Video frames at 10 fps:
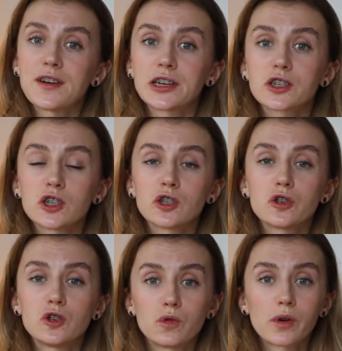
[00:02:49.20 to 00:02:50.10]

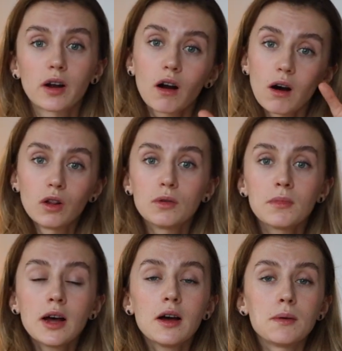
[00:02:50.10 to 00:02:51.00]
function to a
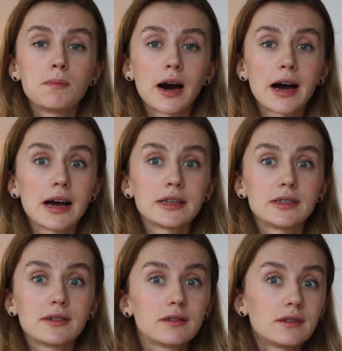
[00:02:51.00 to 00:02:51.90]
column, but
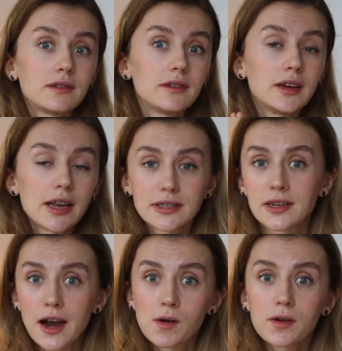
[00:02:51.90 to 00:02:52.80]
it is an
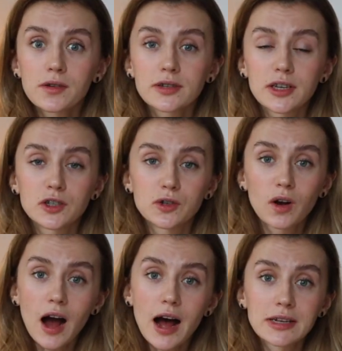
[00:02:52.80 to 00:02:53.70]
error that you
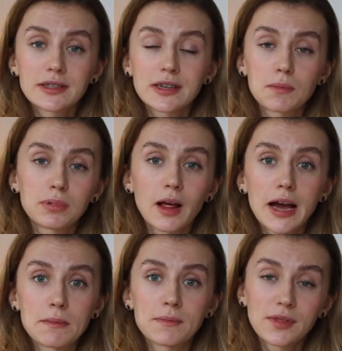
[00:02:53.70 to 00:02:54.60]
can't
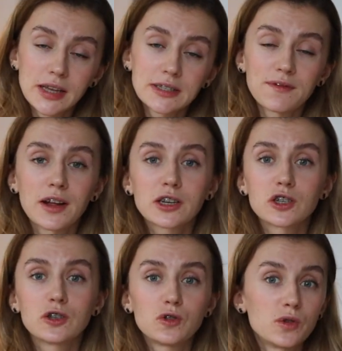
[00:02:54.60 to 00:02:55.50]
apply this
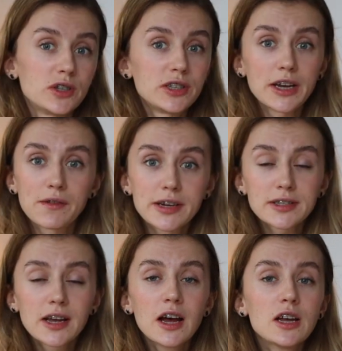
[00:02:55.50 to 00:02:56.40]
function to a
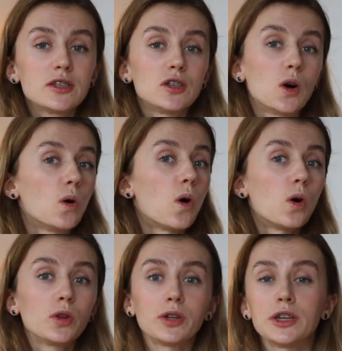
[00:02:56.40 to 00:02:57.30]
series so
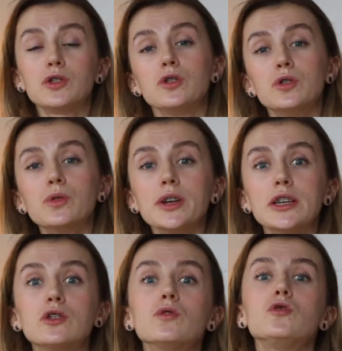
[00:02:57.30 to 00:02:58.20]
all you need to do
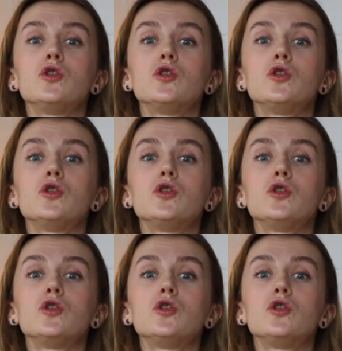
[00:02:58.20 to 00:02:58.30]
is to